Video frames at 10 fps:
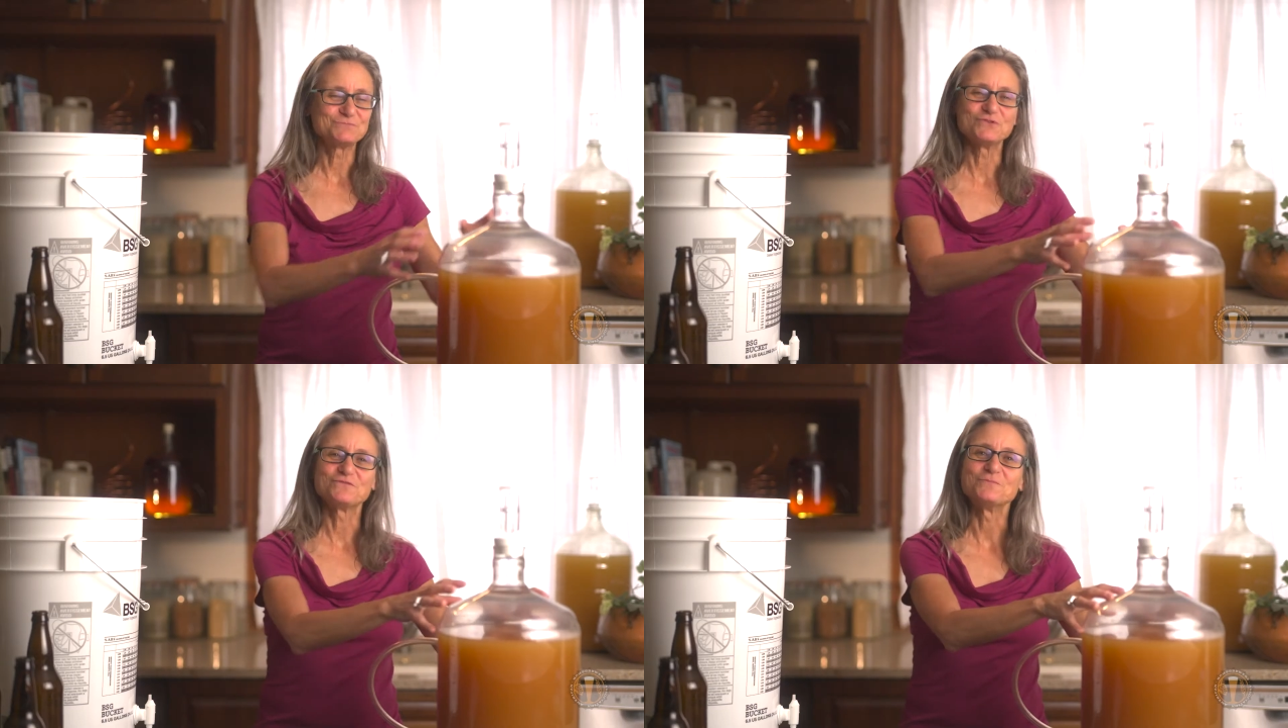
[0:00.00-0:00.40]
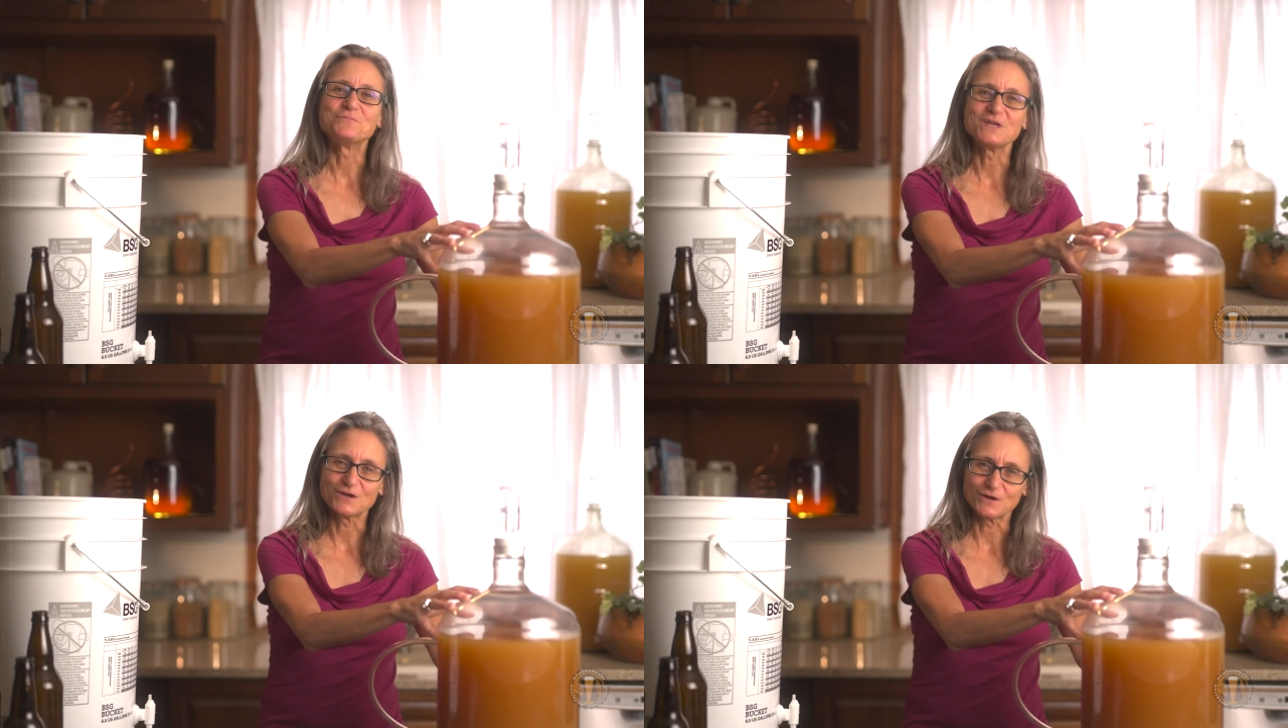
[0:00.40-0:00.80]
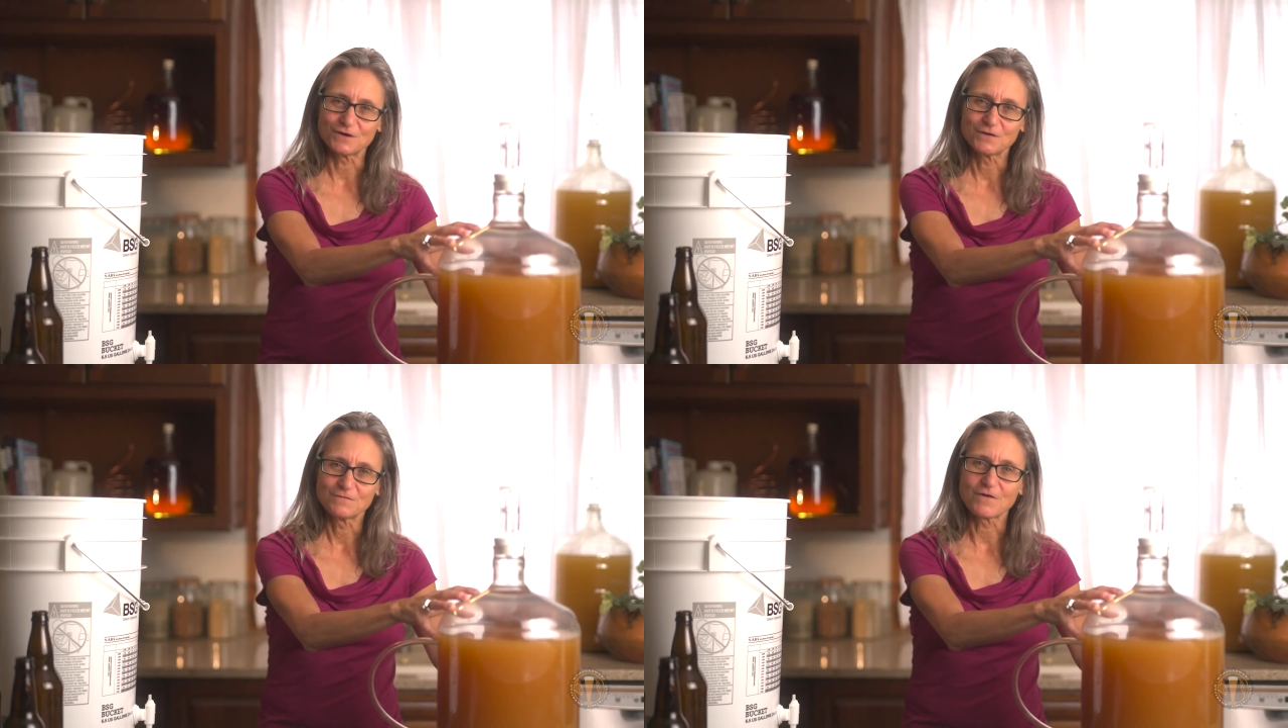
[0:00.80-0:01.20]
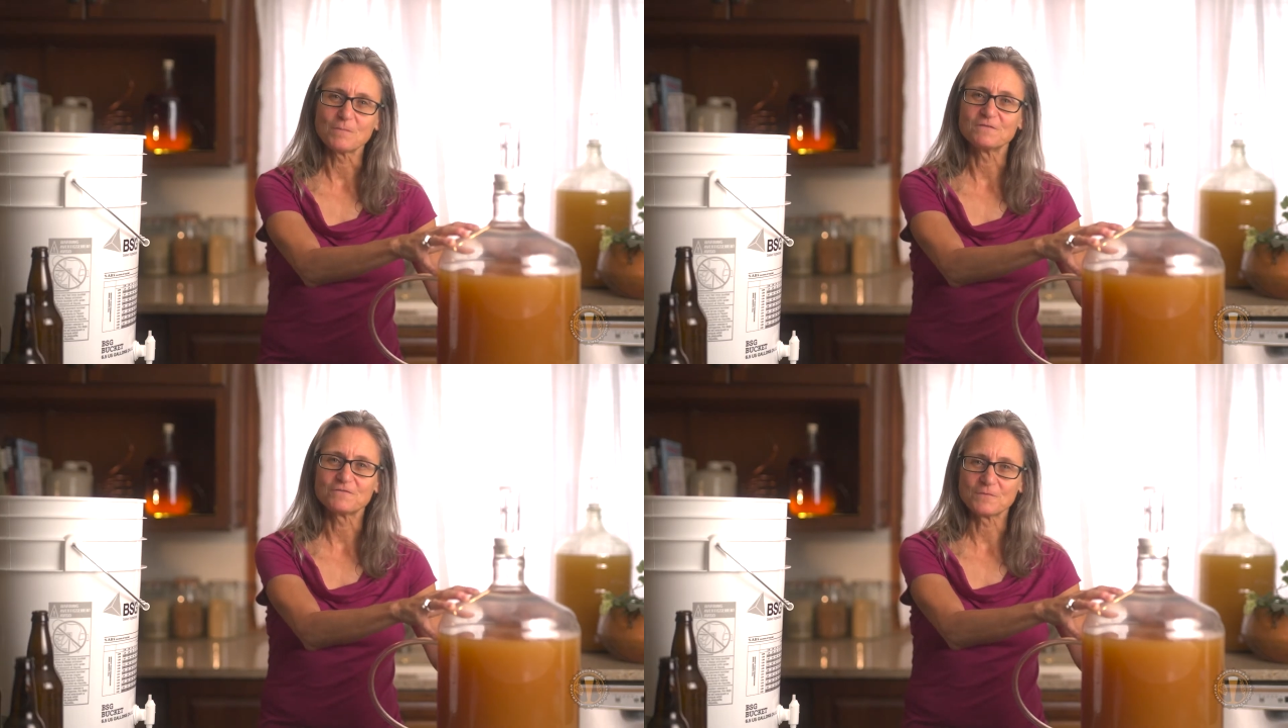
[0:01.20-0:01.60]
move the beer from
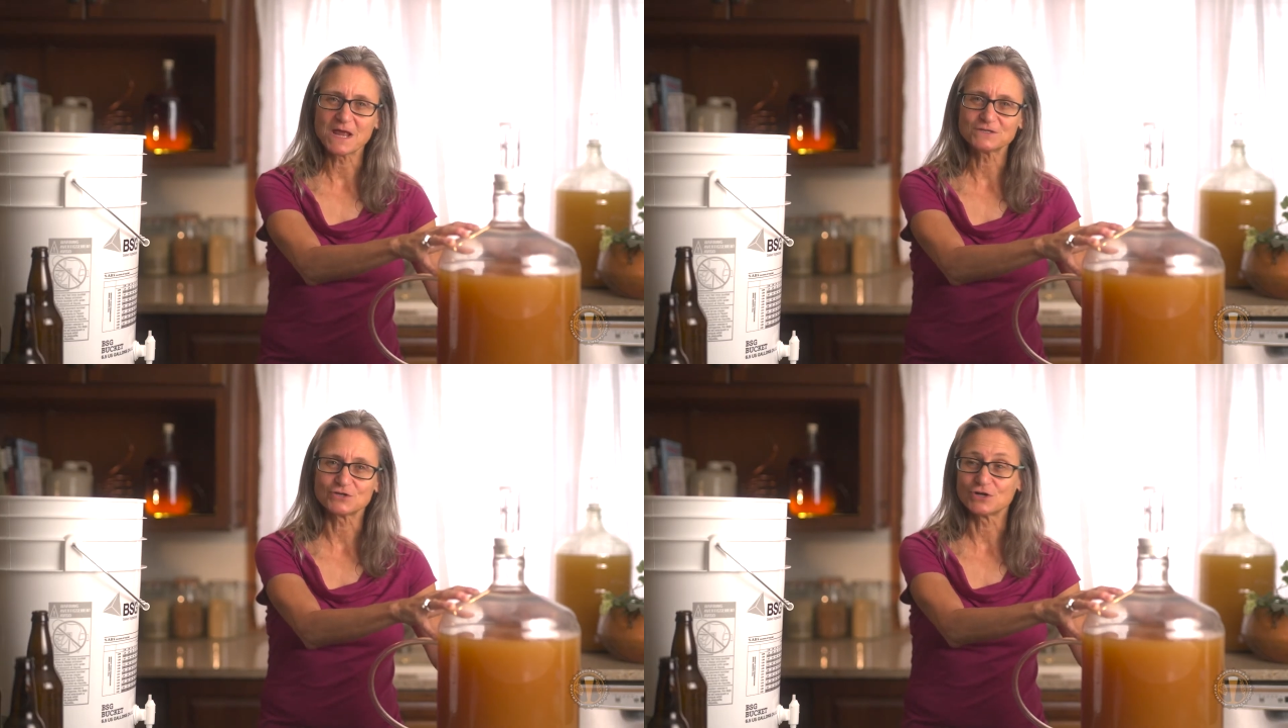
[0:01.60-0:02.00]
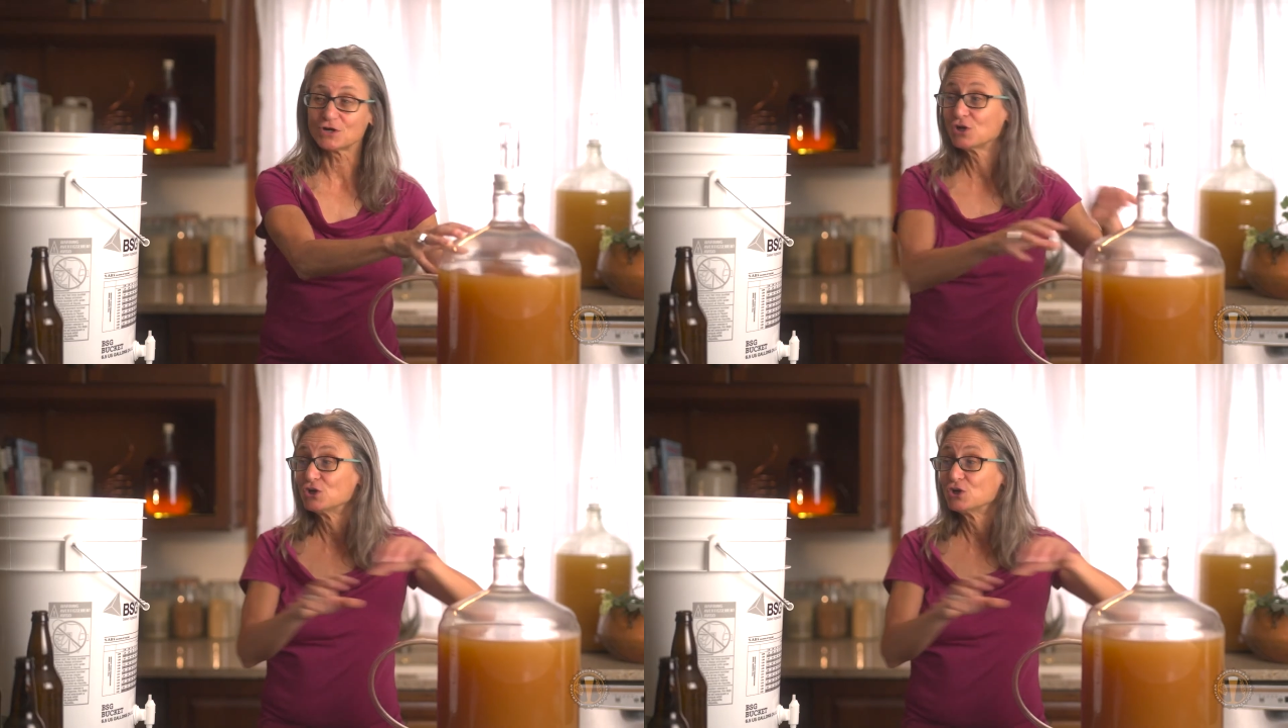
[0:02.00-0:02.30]
the fermenter